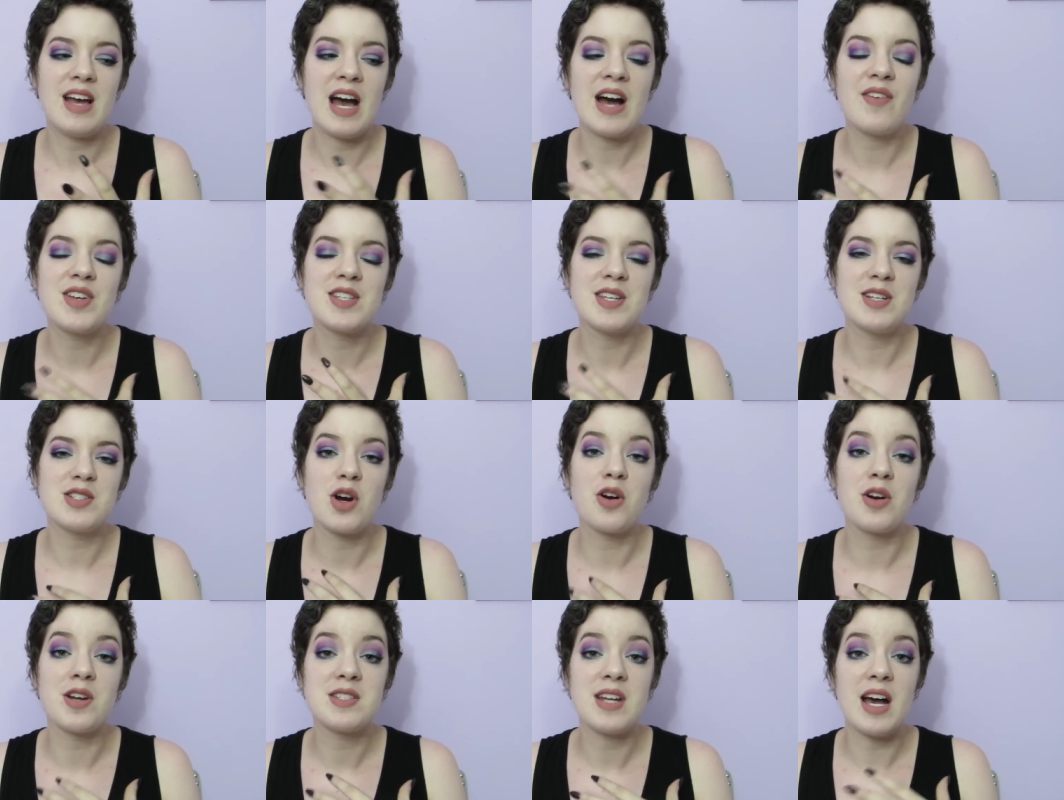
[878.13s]
obviously it's
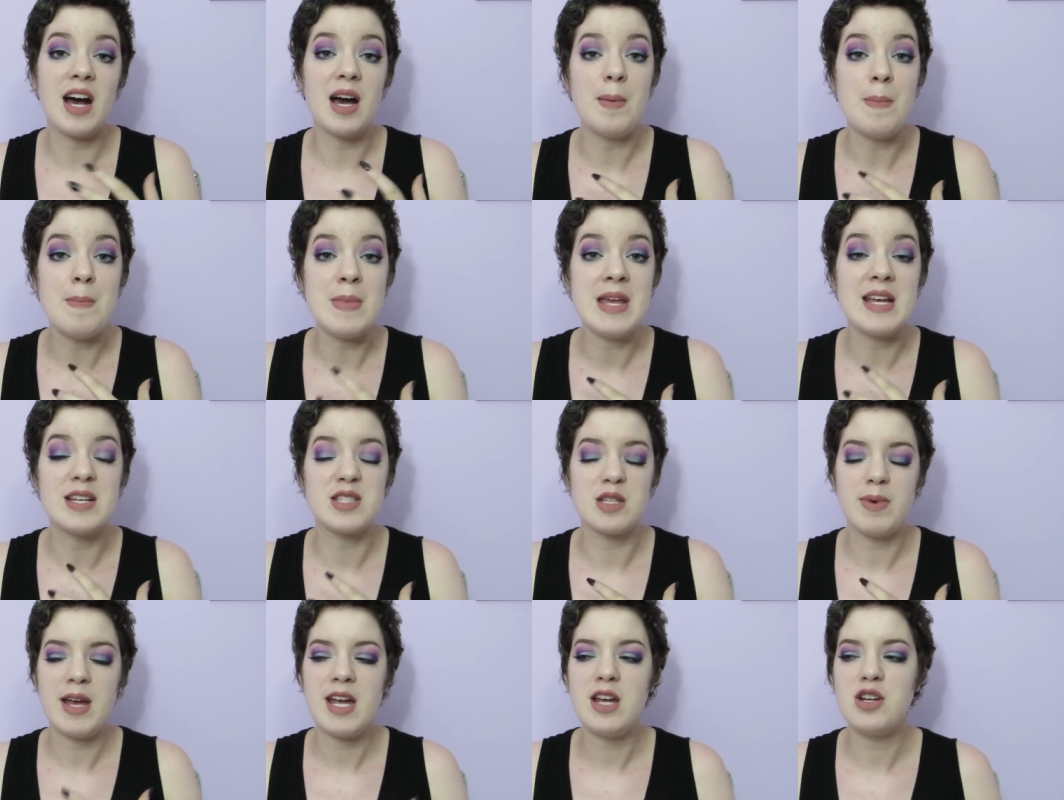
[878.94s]
hardest on me as
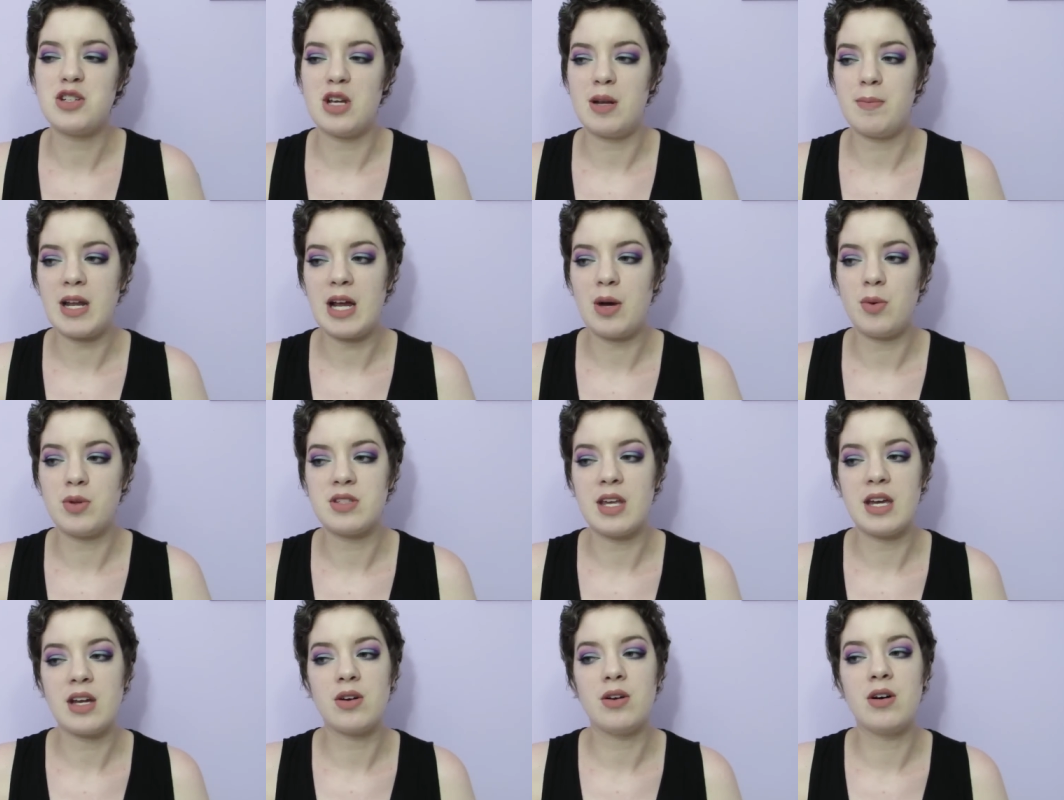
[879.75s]
a patient, but I was
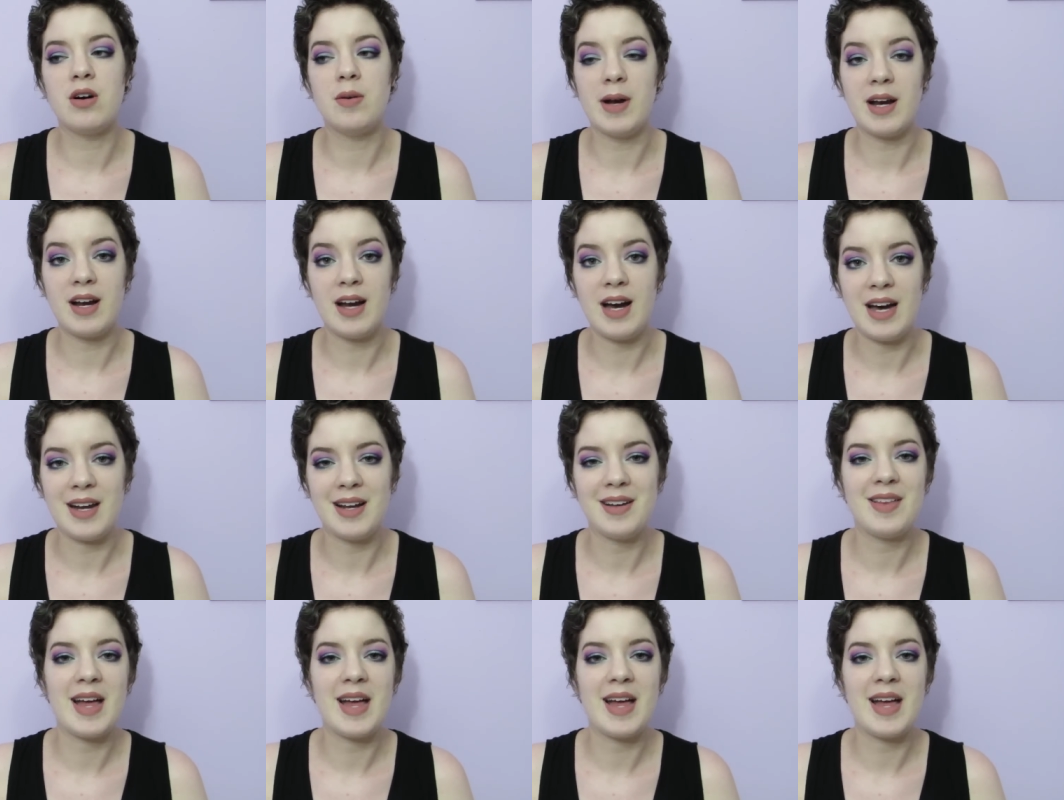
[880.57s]
like, oh my God,